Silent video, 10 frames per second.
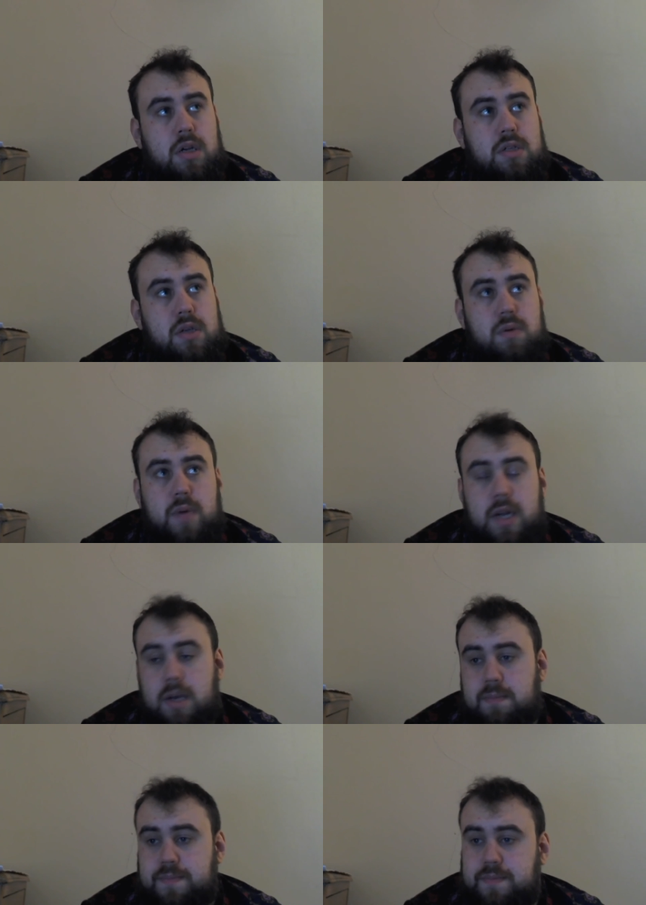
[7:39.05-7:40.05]
So when
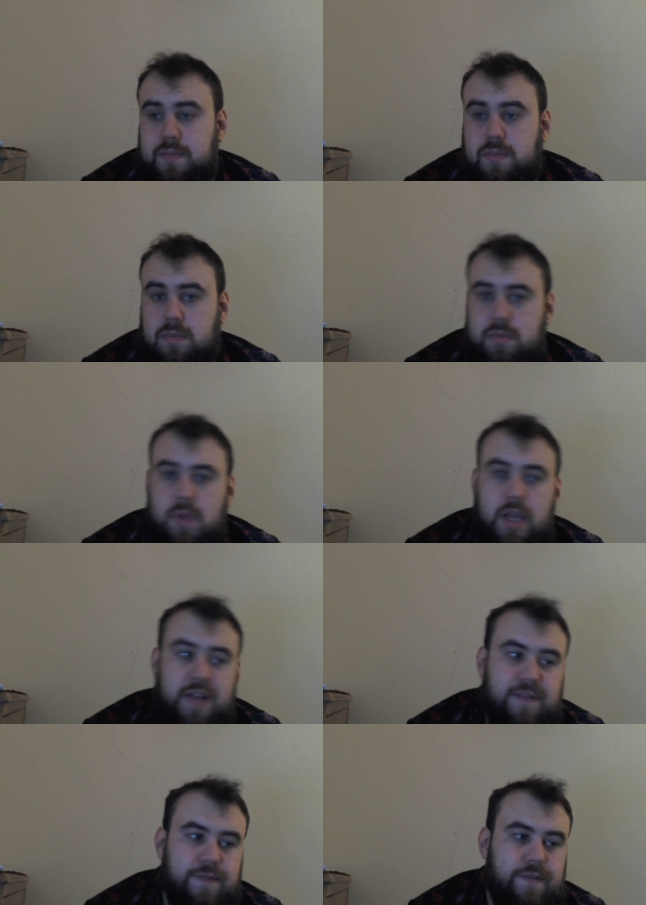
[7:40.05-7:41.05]
I'm,
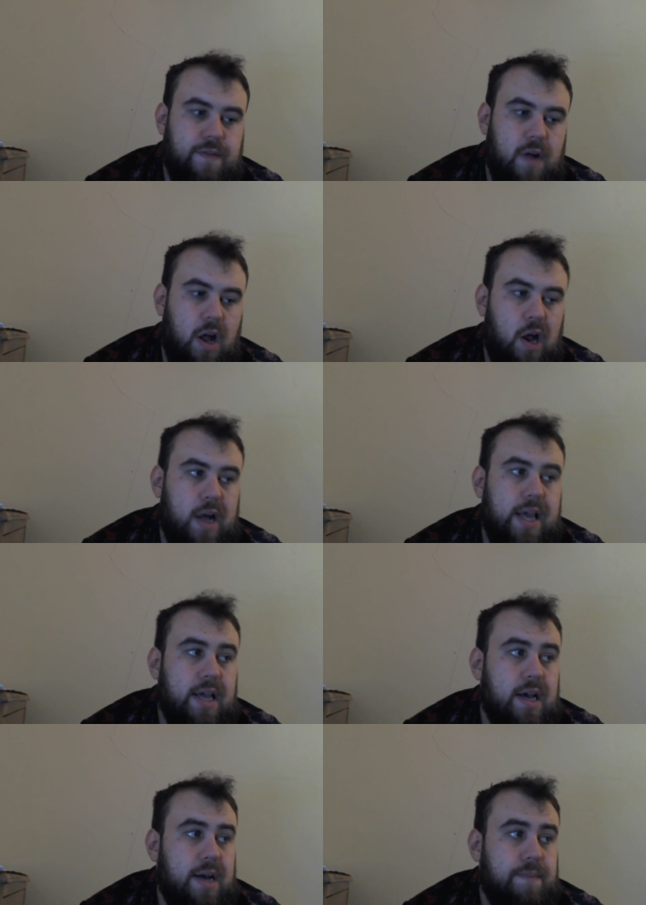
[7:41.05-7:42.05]
if I
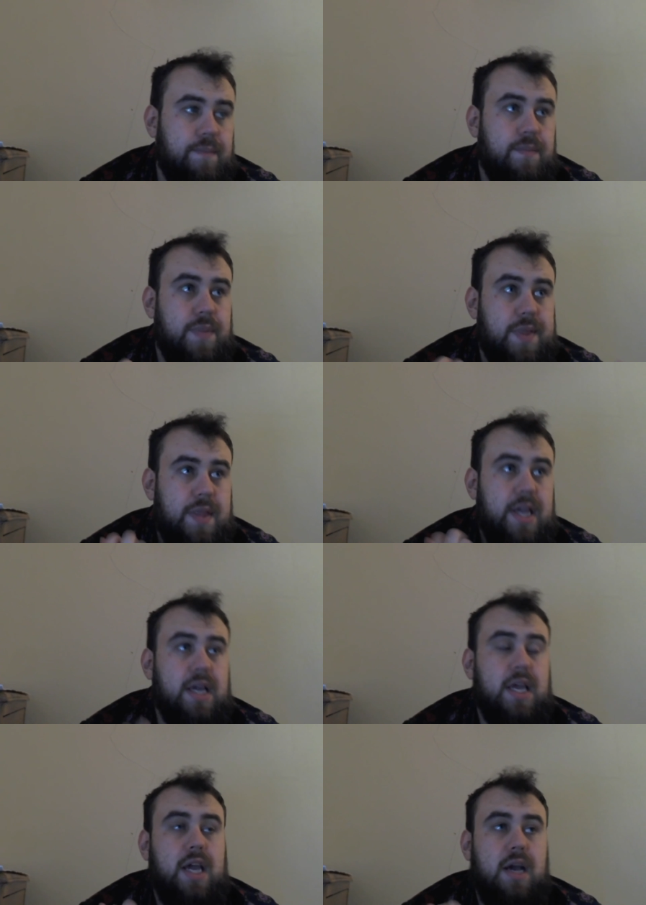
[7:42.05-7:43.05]
am
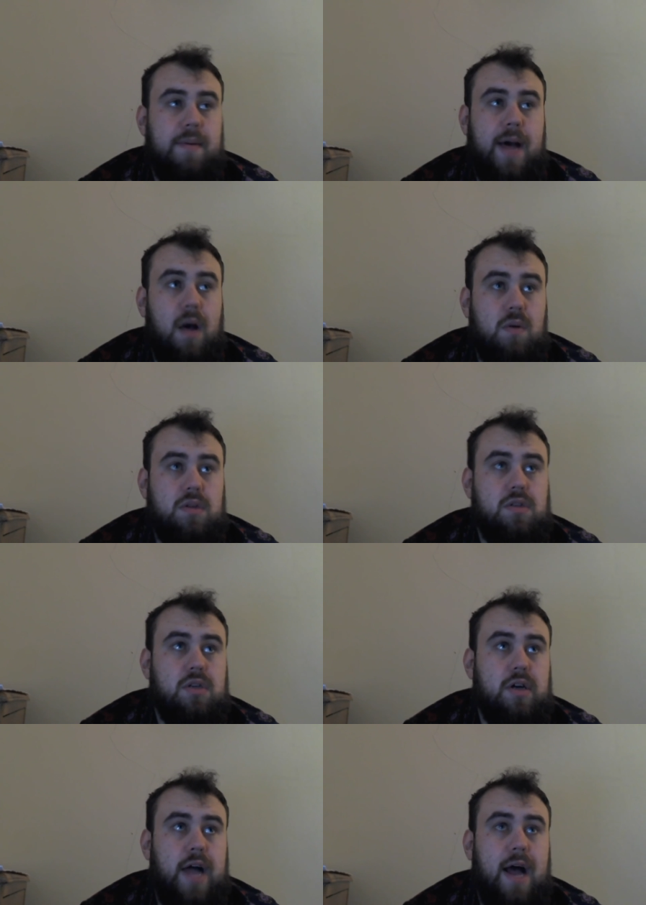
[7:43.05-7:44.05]
thinking about
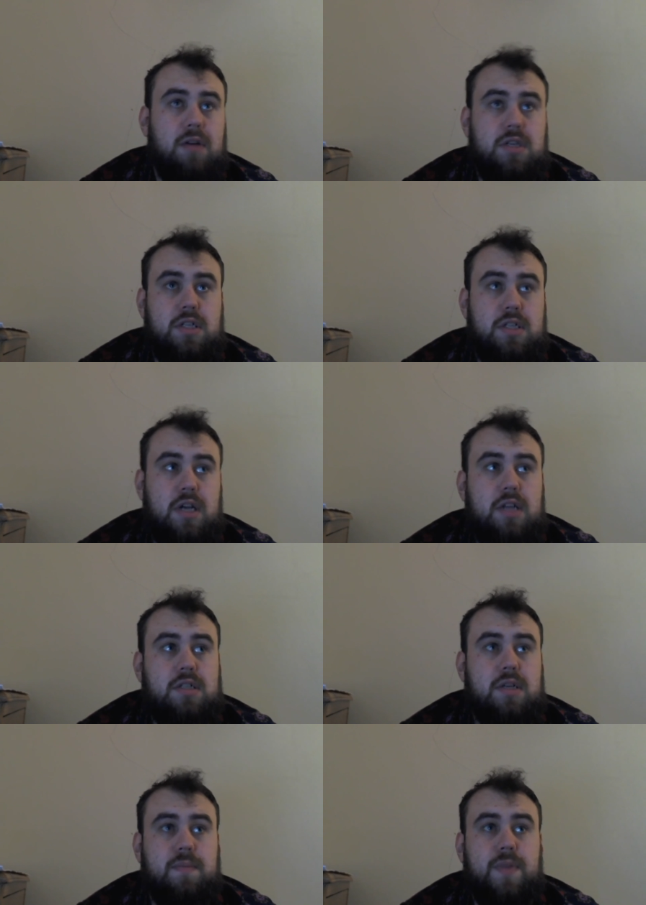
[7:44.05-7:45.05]
sort of how to design
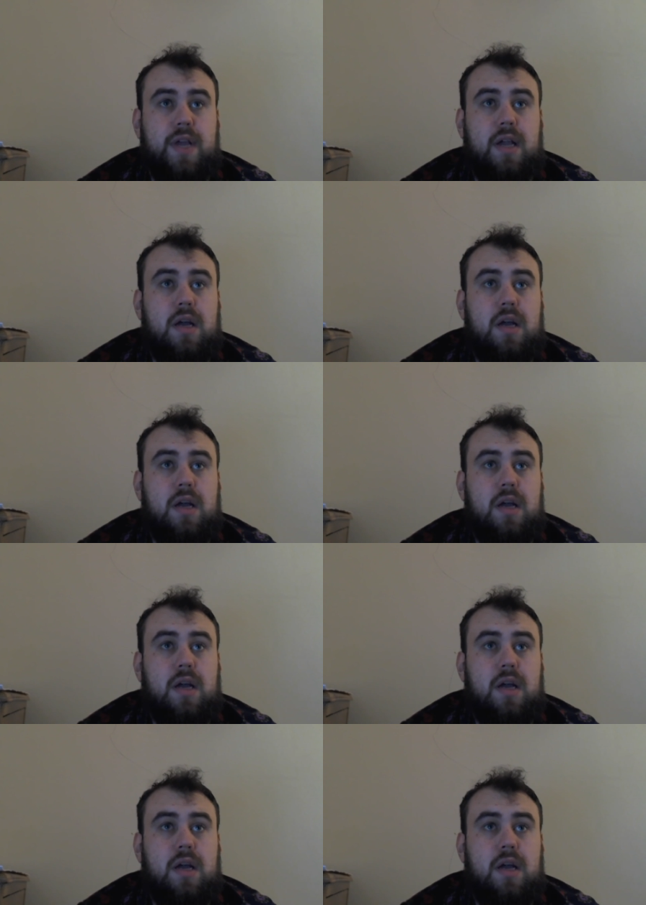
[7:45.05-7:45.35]
something,